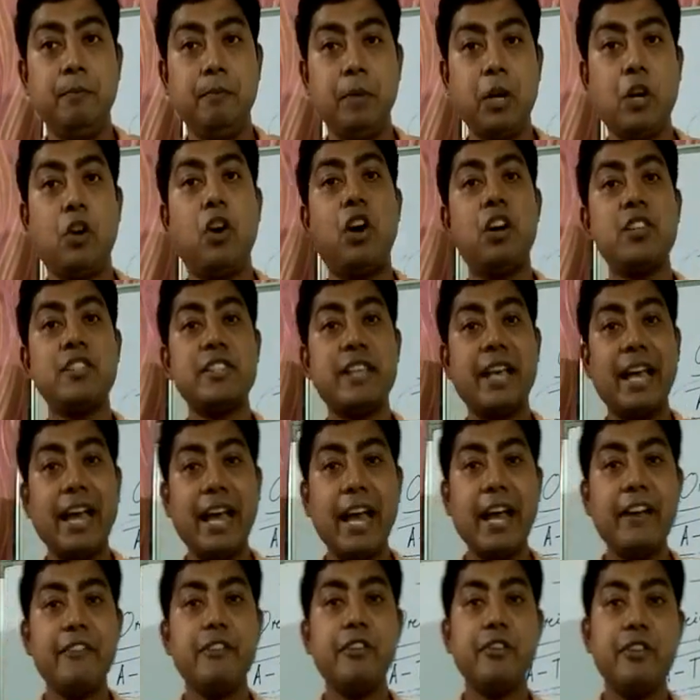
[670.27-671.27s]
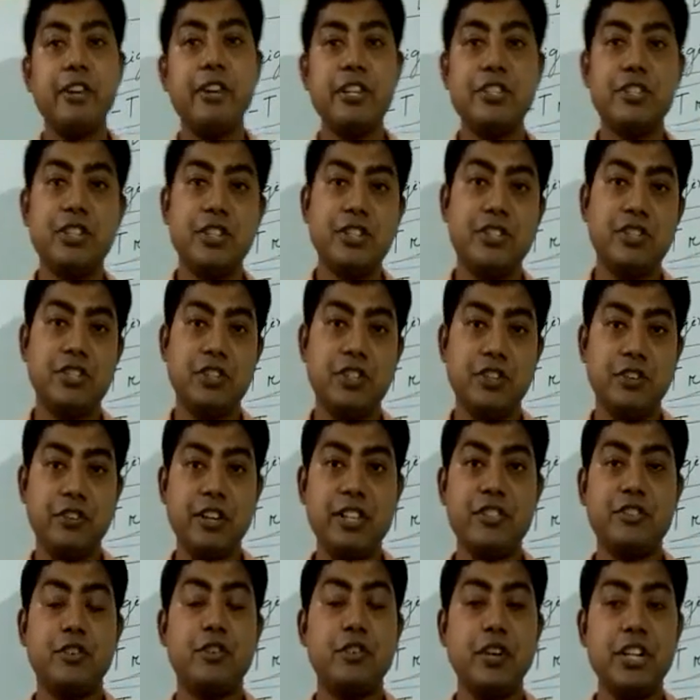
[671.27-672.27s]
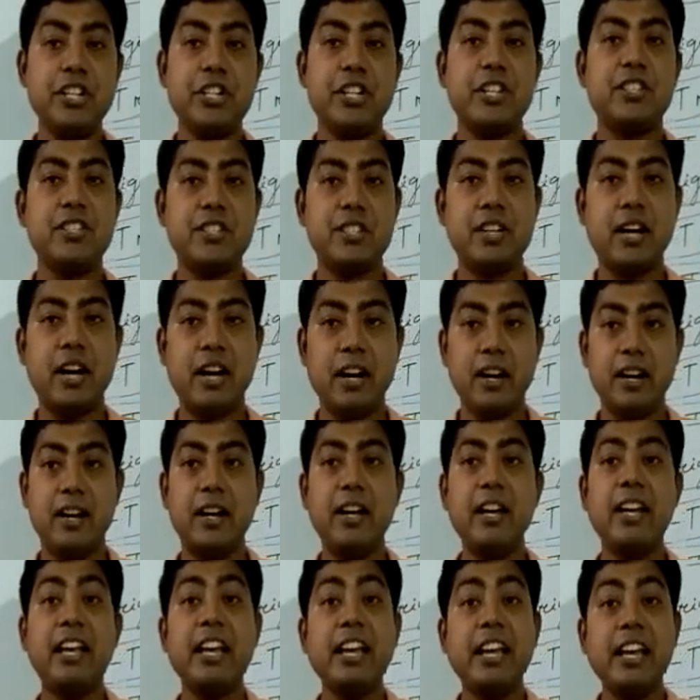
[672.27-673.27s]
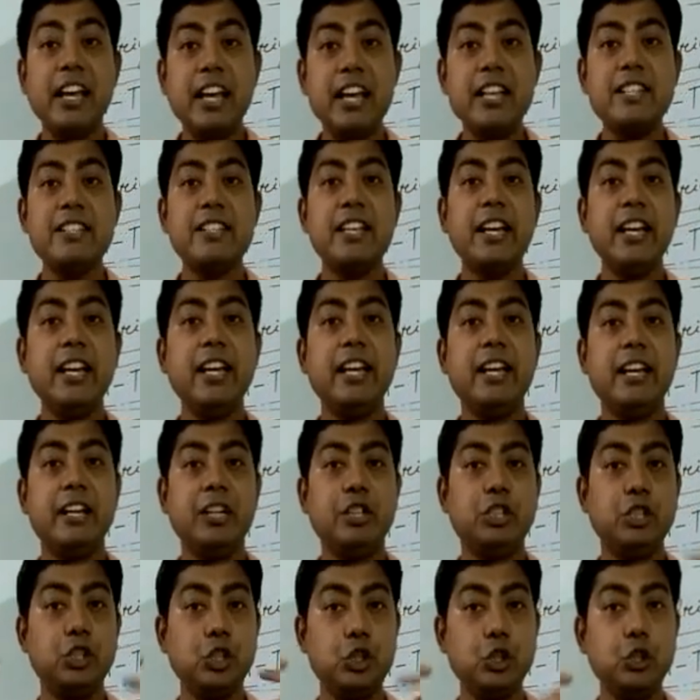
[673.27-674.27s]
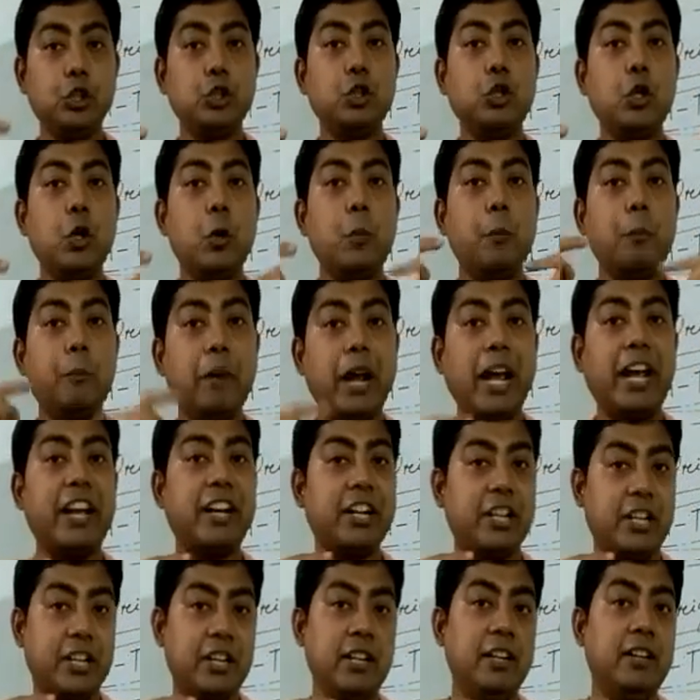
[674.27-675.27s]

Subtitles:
because AT rich regions are easy to break